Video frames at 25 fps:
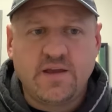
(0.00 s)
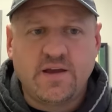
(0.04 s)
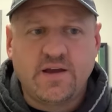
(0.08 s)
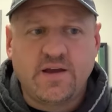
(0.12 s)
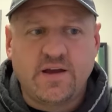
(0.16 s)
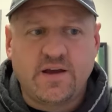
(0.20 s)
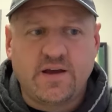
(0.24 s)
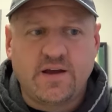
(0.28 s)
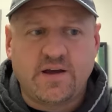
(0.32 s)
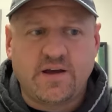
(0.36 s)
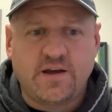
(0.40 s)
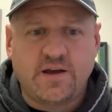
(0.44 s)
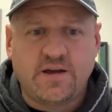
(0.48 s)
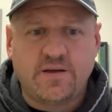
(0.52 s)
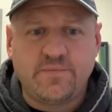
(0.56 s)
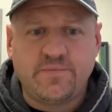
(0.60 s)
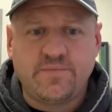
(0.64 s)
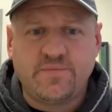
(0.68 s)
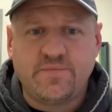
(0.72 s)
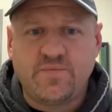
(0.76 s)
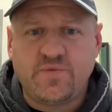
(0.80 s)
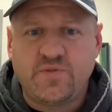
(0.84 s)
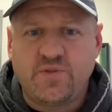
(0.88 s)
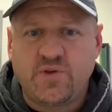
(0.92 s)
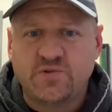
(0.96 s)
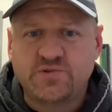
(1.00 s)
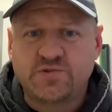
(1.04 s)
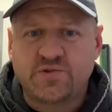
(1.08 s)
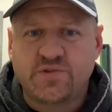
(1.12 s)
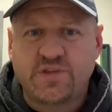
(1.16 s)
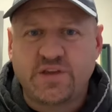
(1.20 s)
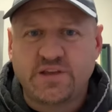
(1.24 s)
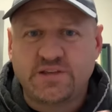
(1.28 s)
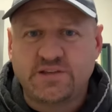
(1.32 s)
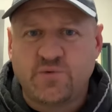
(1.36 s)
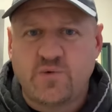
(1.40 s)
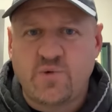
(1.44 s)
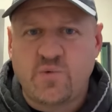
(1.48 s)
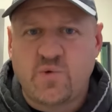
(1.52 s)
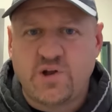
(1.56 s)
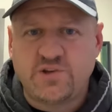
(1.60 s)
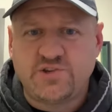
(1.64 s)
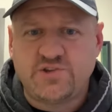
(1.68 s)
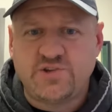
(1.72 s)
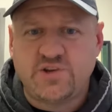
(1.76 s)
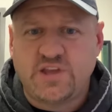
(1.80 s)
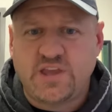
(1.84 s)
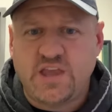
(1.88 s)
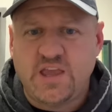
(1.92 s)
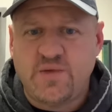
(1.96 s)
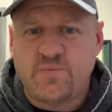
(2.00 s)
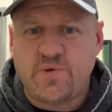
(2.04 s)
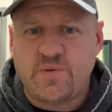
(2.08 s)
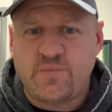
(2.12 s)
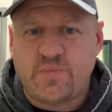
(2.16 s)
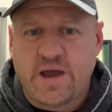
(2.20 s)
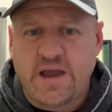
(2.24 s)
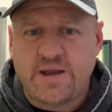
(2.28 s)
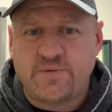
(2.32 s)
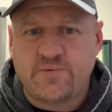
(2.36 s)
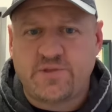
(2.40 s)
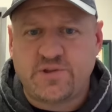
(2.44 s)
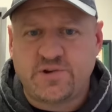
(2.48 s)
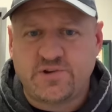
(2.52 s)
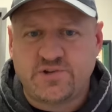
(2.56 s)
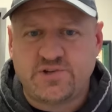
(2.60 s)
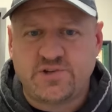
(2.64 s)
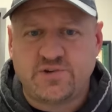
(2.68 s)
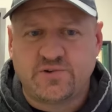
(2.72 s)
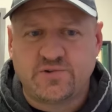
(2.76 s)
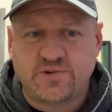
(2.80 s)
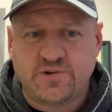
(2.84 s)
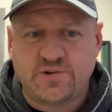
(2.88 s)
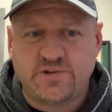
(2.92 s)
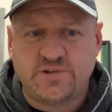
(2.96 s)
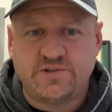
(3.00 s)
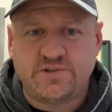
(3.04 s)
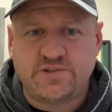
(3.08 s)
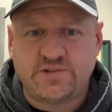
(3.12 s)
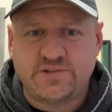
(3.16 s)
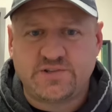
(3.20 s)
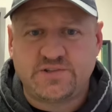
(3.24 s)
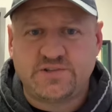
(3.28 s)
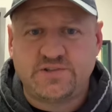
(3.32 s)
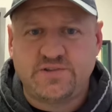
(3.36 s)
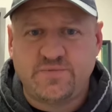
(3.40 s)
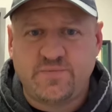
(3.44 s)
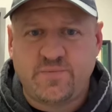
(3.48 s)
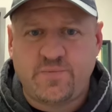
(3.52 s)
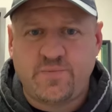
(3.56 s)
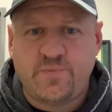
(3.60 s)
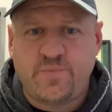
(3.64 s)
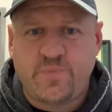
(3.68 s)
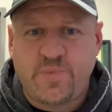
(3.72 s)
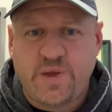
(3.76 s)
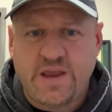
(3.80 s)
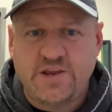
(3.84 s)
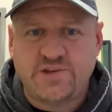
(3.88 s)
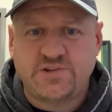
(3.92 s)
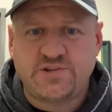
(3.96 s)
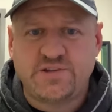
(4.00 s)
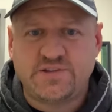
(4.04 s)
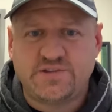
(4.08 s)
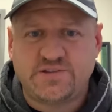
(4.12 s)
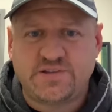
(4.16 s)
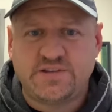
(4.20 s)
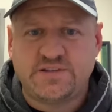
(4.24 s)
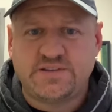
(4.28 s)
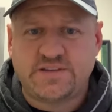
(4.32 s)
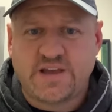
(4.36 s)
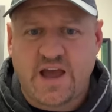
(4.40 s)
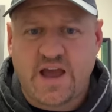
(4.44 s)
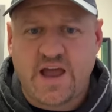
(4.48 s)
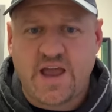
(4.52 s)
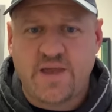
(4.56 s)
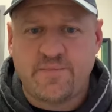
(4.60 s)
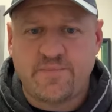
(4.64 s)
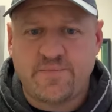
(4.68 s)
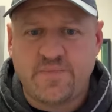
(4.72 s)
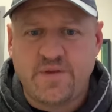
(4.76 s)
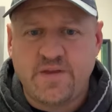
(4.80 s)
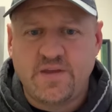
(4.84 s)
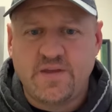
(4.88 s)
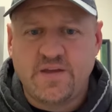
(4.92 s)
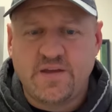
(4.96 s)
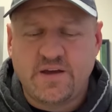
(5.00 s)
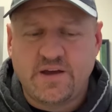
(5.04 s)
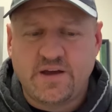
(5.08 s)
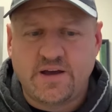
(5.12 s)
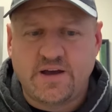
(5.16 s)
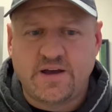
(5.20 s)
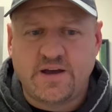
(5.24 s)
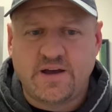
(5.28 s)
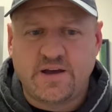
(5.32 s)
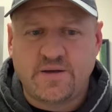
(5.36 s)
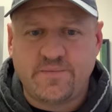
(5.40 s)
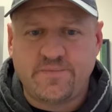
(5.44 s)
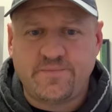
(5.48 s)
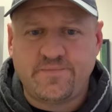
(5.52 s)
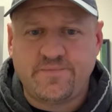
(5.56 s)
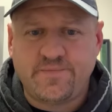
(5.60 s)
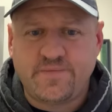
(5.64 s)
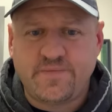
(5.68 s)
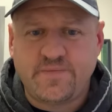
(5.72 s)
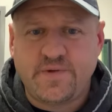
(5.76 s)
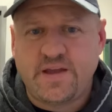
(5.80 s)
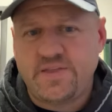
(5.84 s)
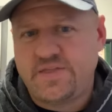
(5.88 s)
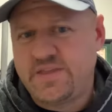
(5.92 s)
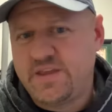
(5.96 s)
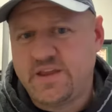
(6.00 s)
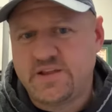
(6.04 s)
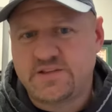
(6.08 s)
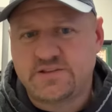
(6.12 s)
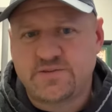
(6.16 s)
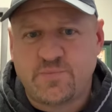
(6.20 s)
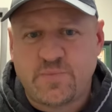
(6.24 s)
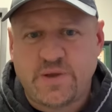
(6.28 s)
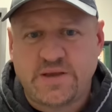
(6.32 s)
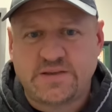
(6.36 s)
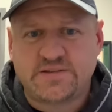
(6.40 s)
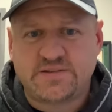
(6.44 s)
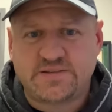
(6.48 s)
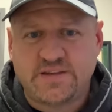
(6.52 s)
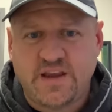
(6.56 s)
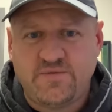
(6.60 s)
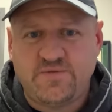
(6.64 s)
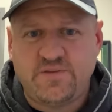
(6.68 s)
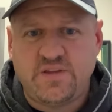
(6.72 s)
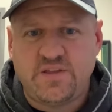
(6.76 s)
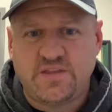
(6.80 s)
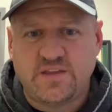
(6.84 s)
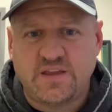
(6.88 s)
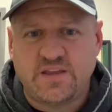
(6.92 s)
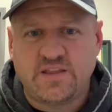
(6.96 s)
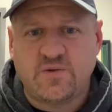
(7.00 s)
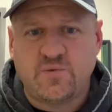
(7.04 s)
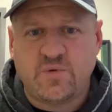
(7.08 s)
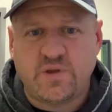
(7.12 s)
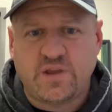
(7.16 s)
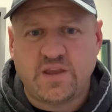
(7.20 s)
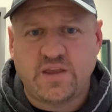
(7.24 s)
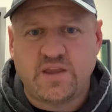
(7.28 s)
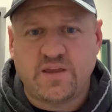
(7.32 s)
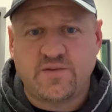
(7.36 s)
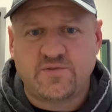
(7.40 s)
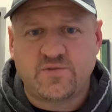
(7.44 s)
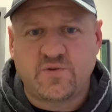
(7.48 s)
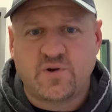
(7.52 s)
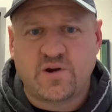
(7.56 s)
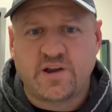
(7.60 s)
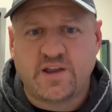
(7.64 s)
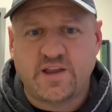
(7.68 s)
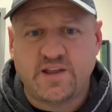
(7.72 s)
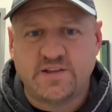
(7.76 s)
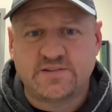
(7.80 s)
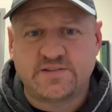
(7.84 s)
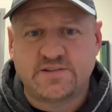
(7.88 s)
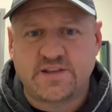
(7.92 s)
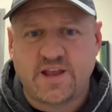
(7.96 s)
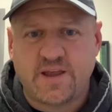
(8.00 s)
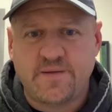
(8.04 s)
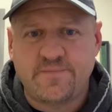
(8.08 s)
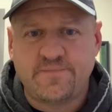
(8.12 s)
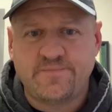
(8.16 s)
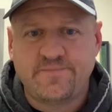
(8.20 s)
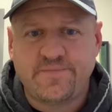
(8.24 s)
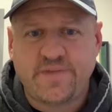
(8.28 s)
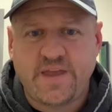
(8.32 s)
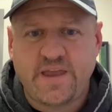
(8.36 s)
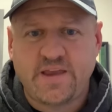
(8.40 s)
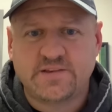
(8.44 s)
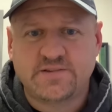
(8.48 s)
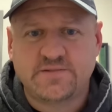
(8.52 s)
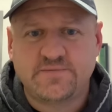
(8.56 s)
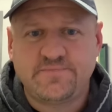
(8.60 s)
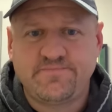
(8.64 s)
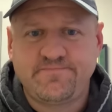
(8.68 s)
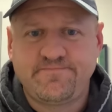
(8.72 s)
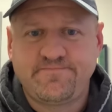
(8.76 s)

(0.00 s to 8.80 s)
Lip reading: Those are things that we want you to keep in mind with your children. Just patience and time. I think it's the best safety thing that we can give to our kids today. Thanks.